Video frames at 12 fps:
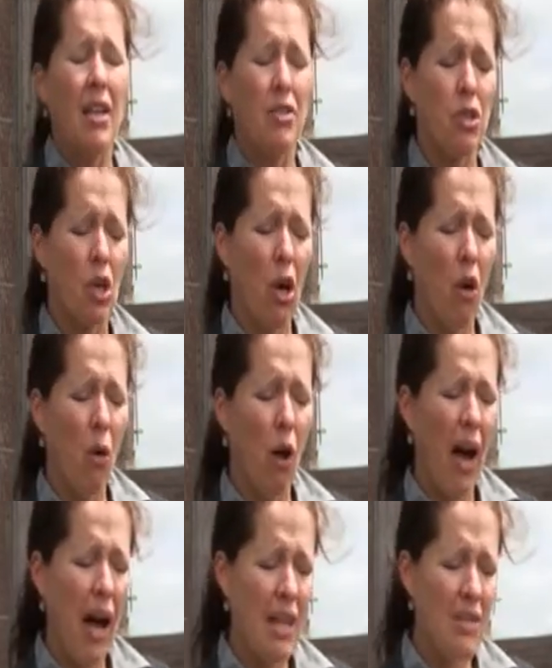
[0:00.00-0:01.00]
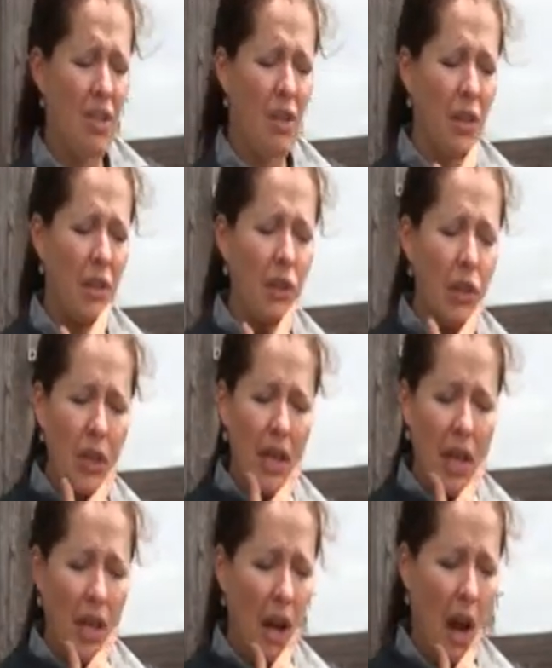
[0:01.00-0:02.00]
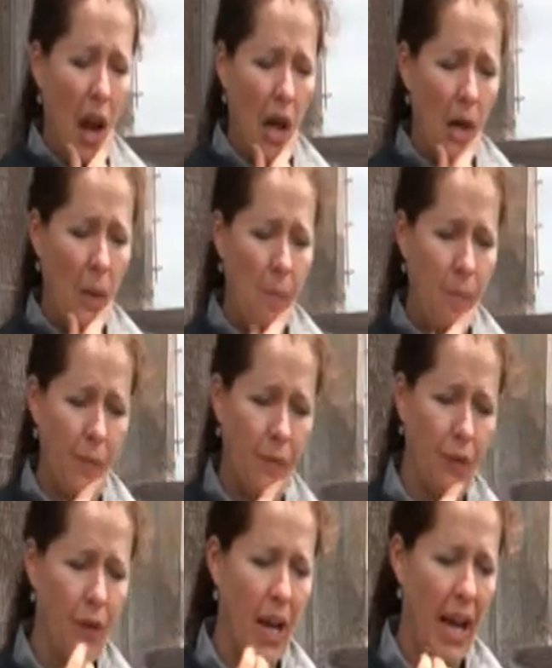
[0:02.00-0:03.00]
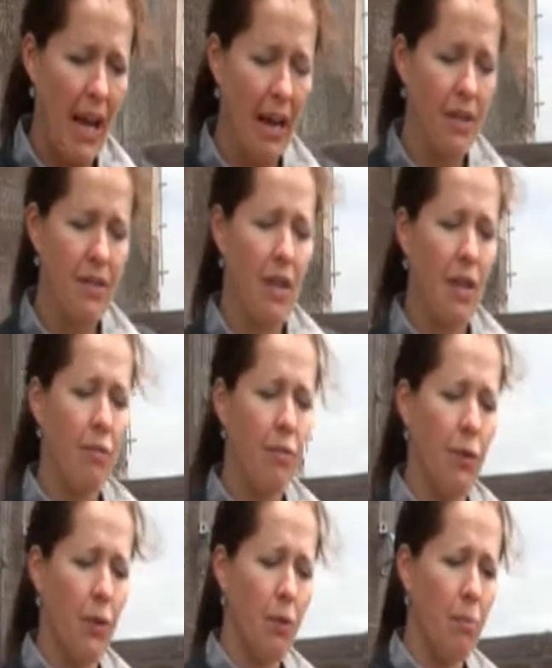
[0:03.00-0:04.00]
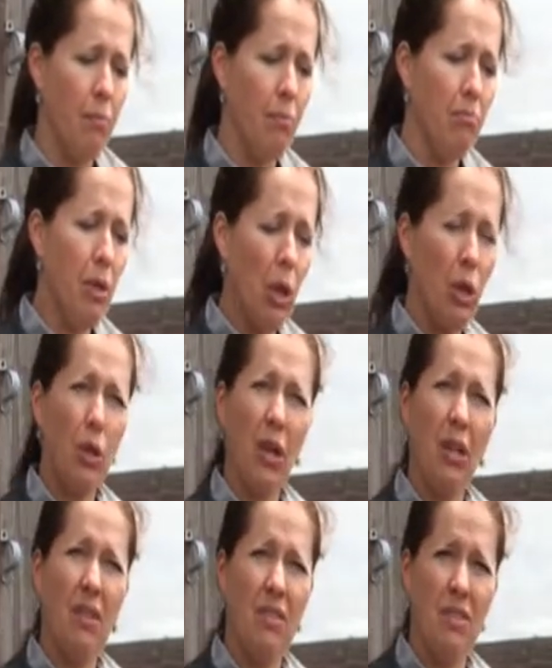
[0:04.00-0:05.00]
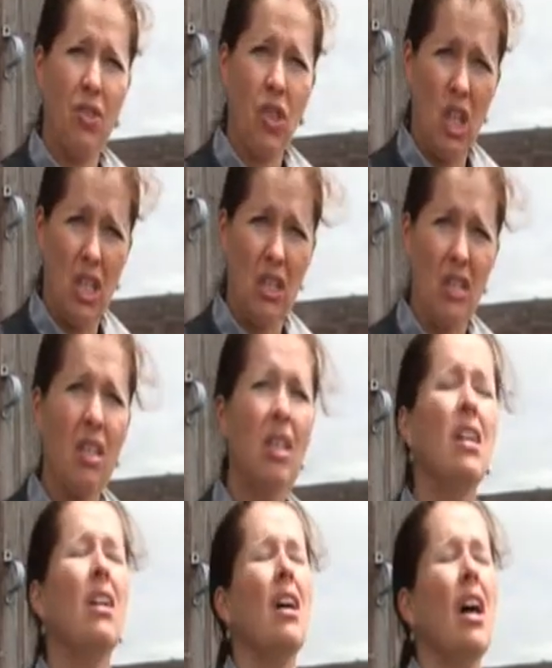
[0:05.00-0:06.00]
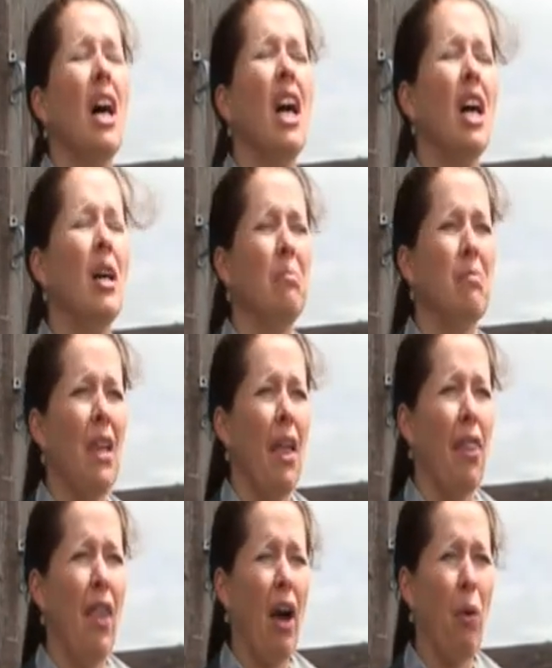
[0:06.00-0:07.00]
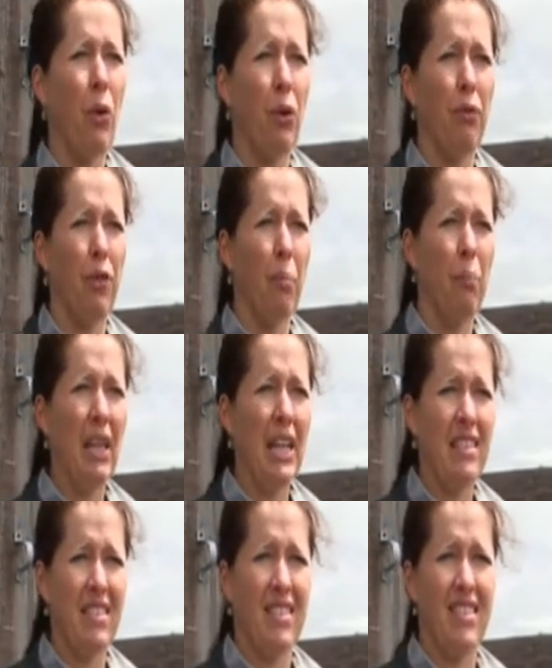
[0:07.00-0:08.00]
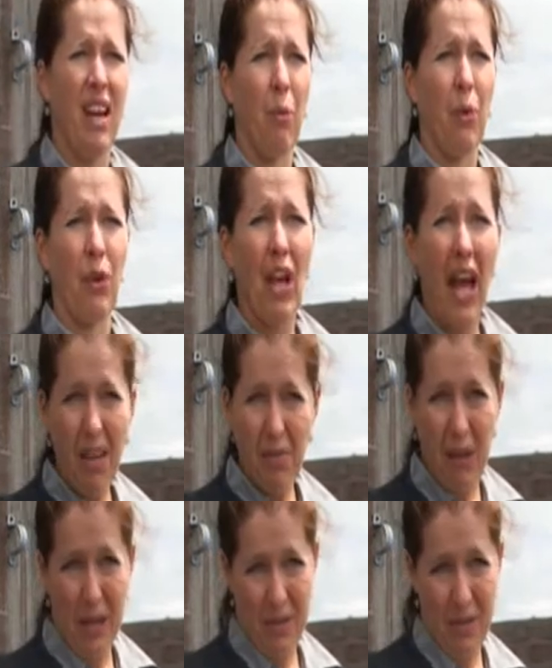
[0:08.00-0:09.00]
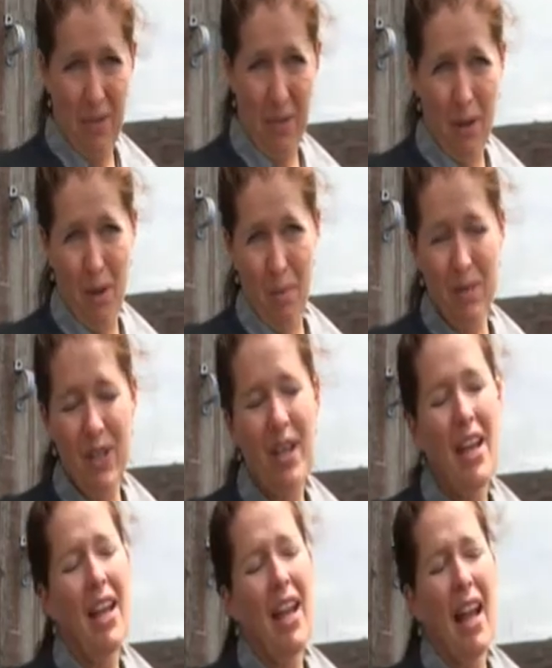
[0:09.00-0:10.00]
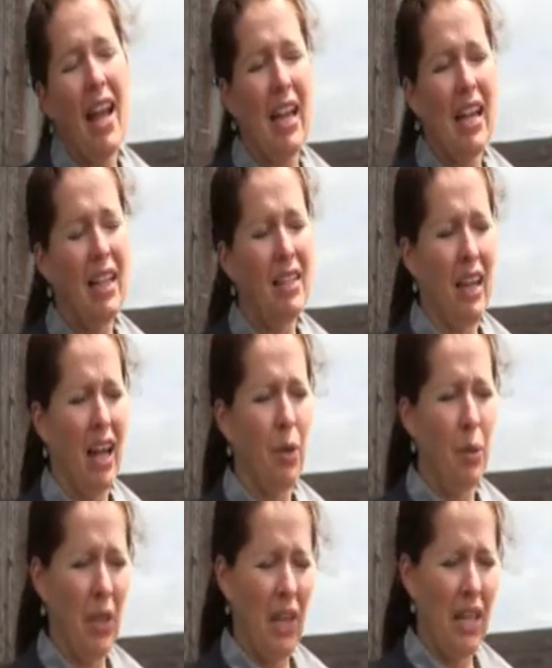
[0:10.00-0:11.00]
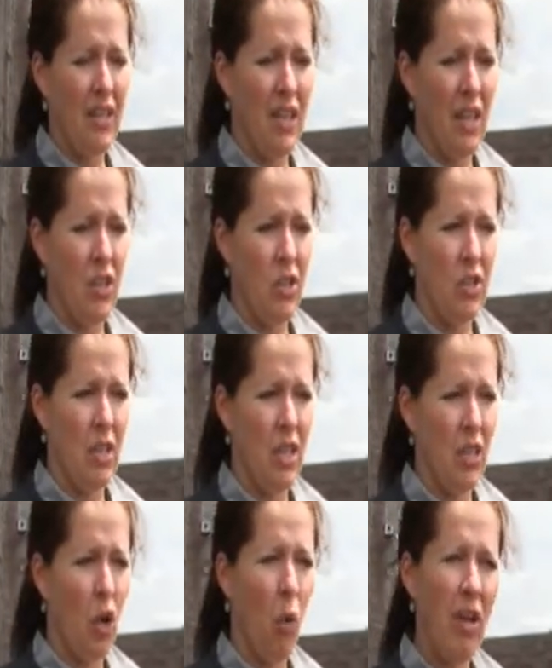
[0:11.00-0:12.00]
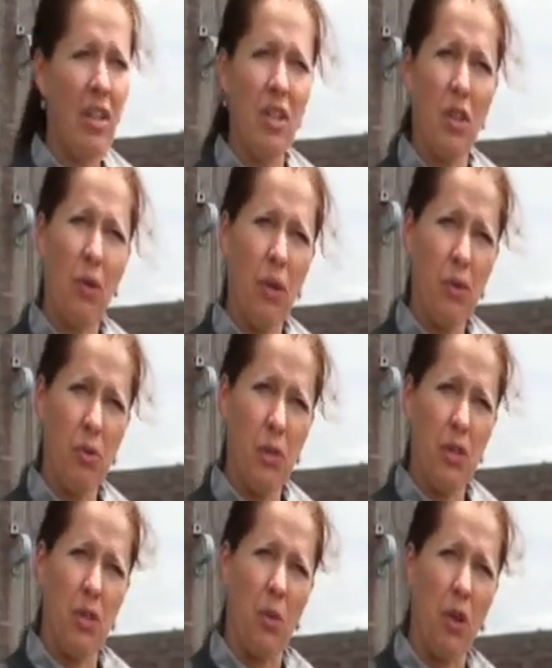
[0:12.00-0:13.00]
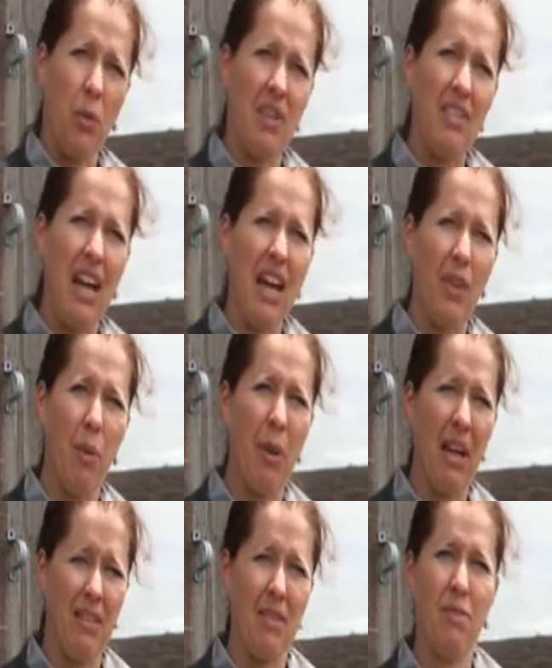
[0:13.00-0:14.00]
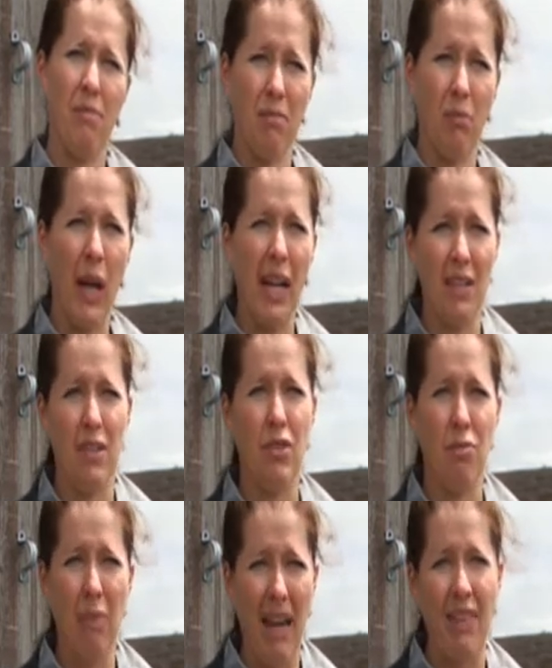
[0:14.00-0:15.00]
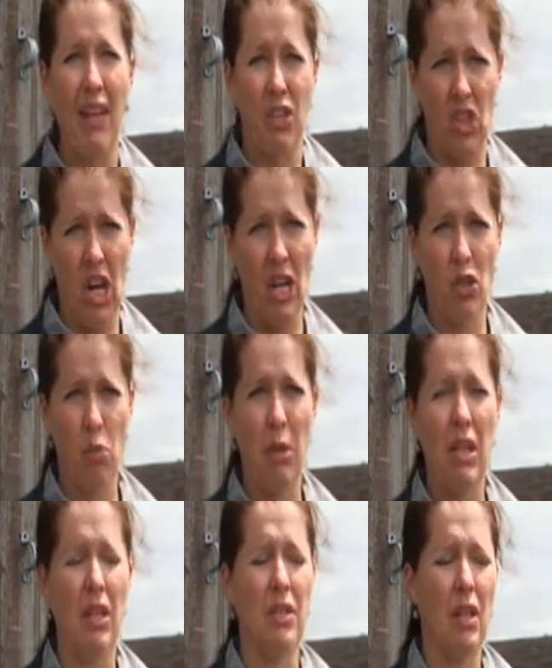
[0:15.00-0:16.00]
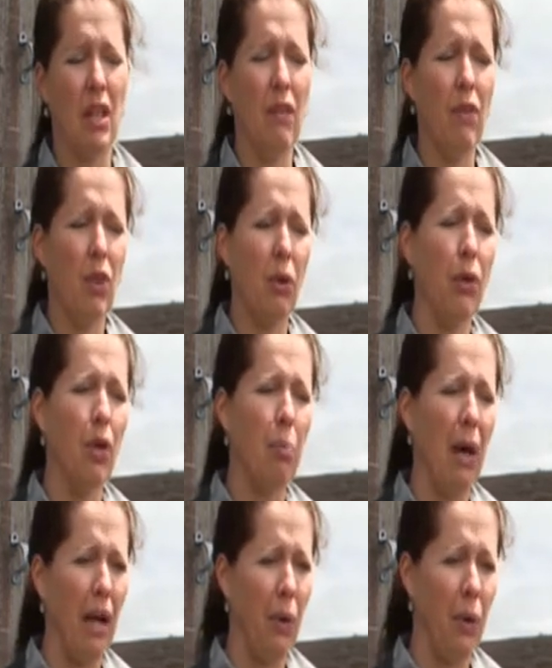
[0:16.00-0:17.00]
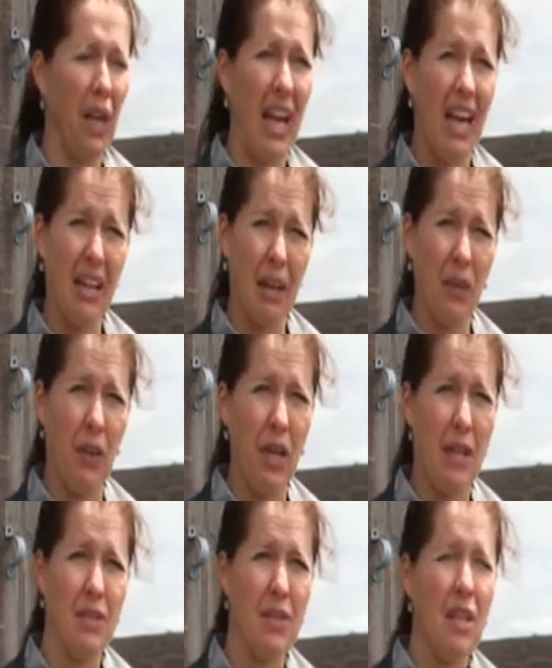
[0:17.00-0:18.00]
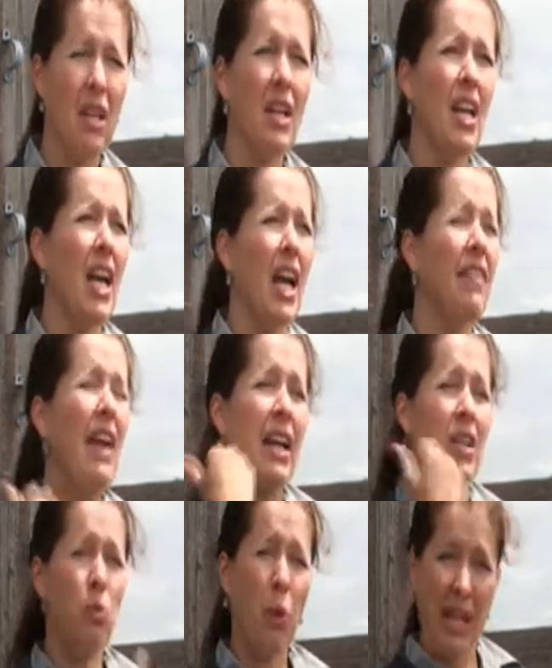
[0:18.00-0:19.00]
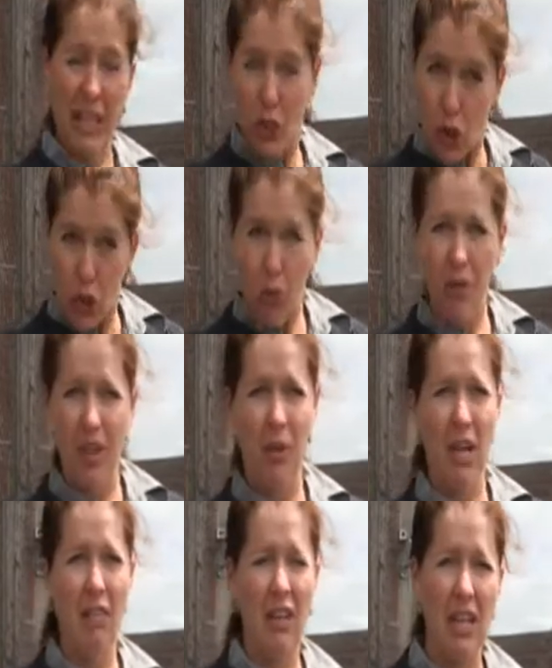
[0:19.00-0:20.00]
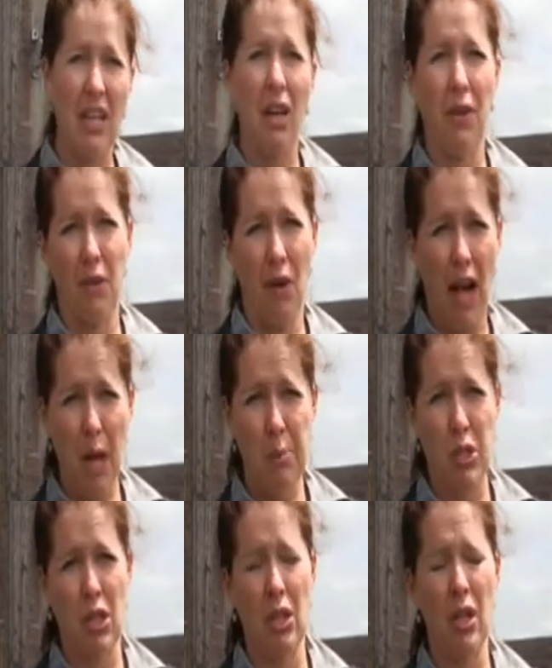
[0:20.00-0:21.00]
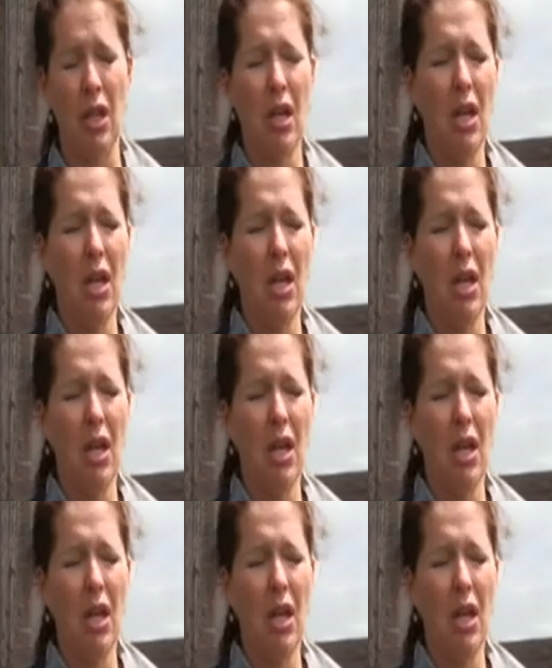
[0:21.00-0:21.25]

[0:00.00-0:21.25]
So I started looking for eggs and for milk and cheese that were from places were not factory farms. And I realized that just going to the grocery store was not the best way to make that change, because even though you could buy organic things, and that is what I do if I don't have any other option,